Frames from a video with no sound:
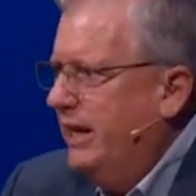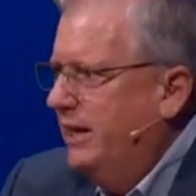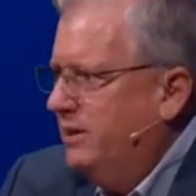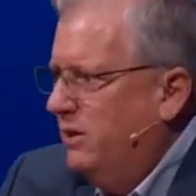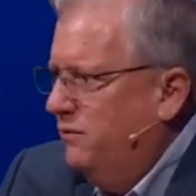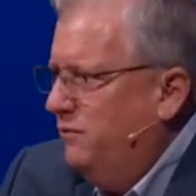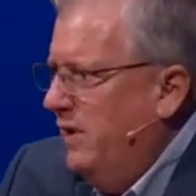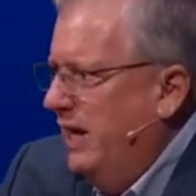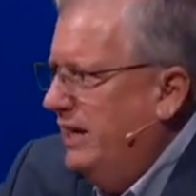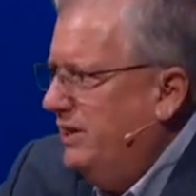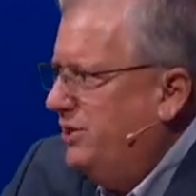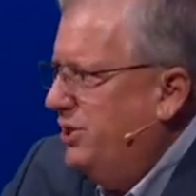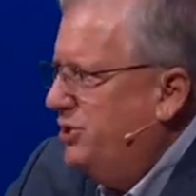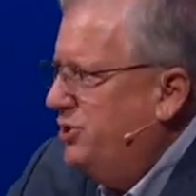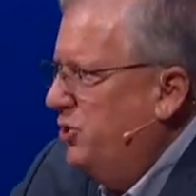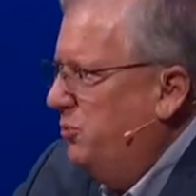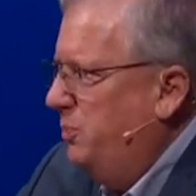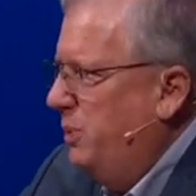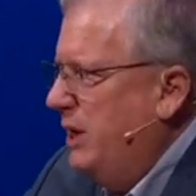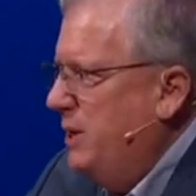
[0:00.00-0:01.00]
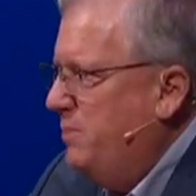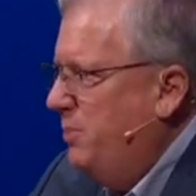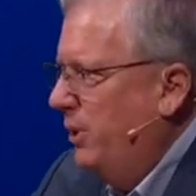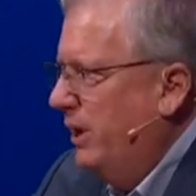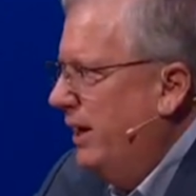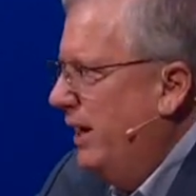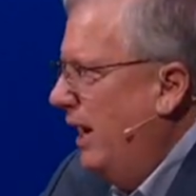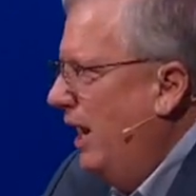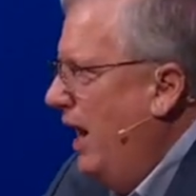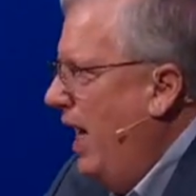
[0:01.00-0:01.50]
at the faces of people,
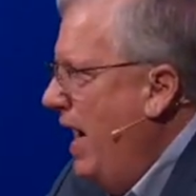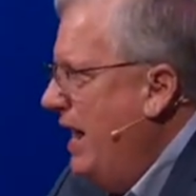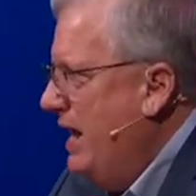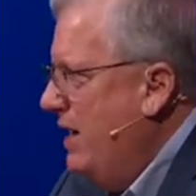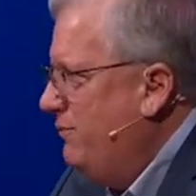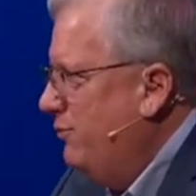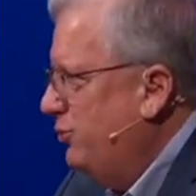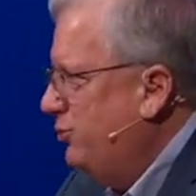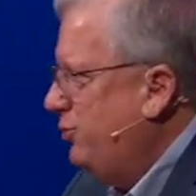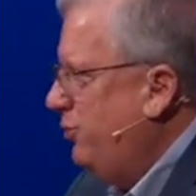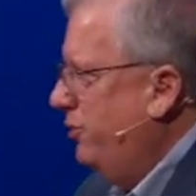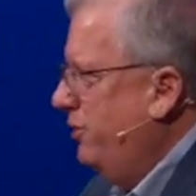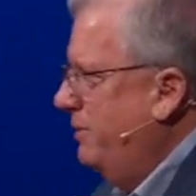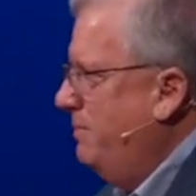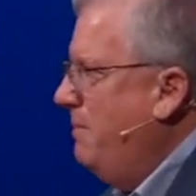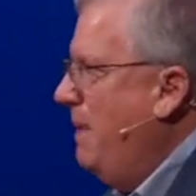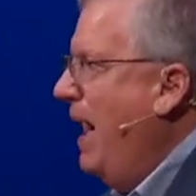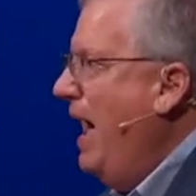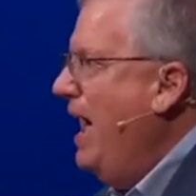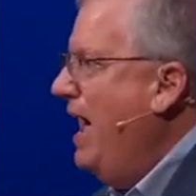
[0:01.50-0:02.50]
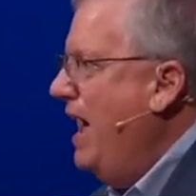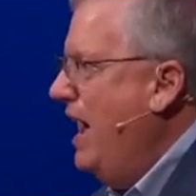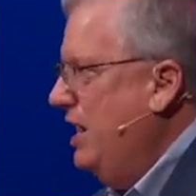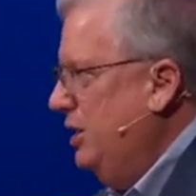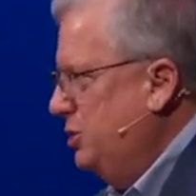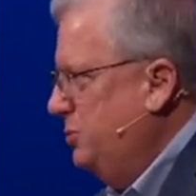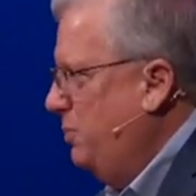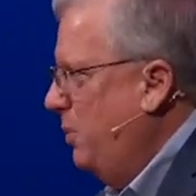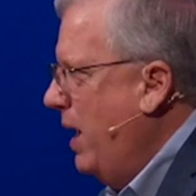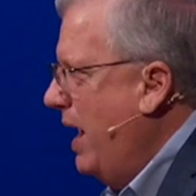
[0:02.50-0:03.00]
and a lot of us are in my
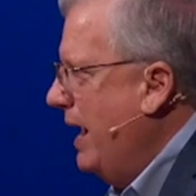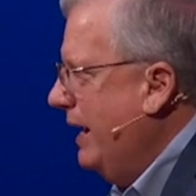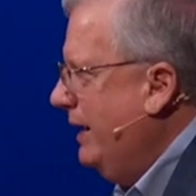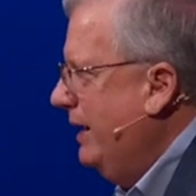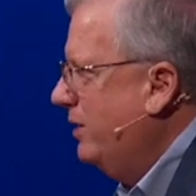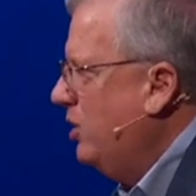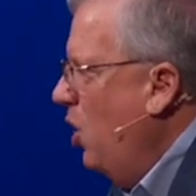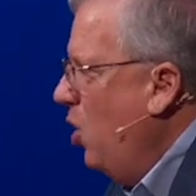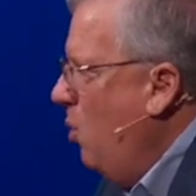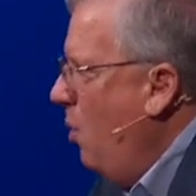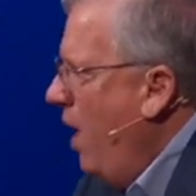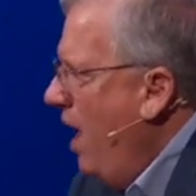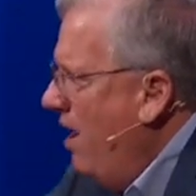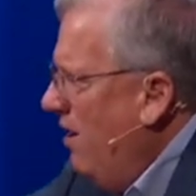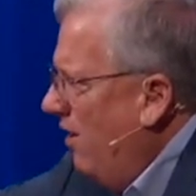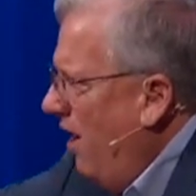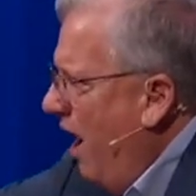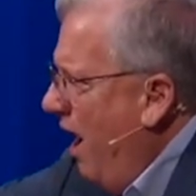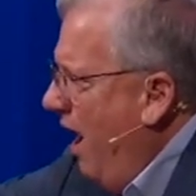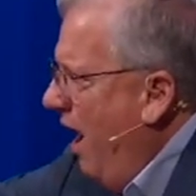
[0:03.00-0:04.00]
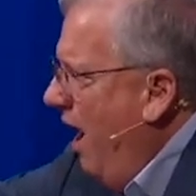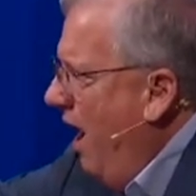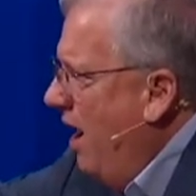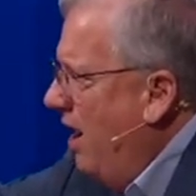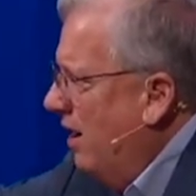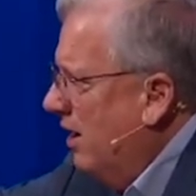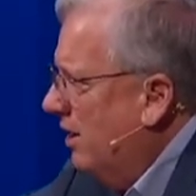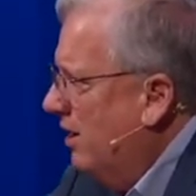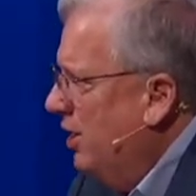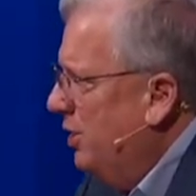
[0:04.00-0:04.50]
age bracket. Where
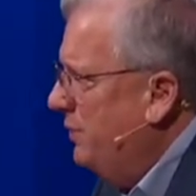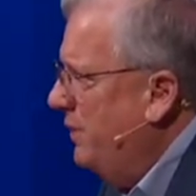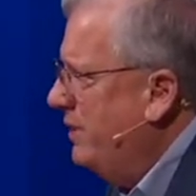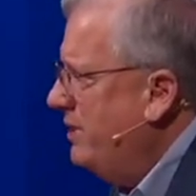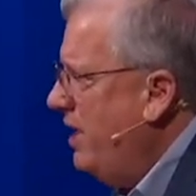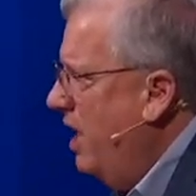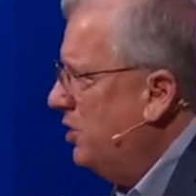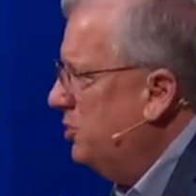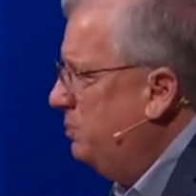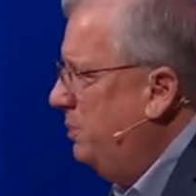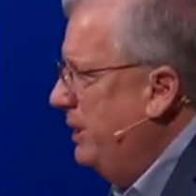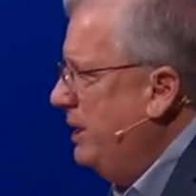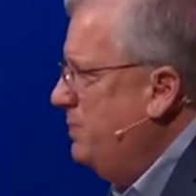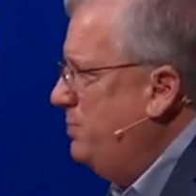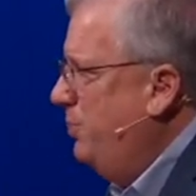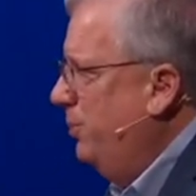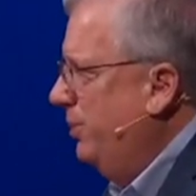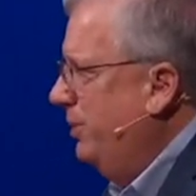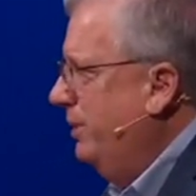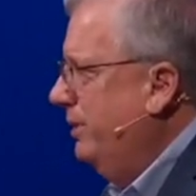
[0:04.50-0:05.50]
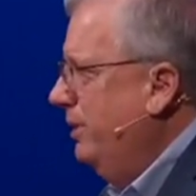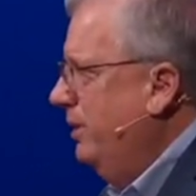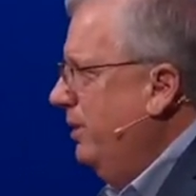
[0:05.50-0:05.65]
are the young people?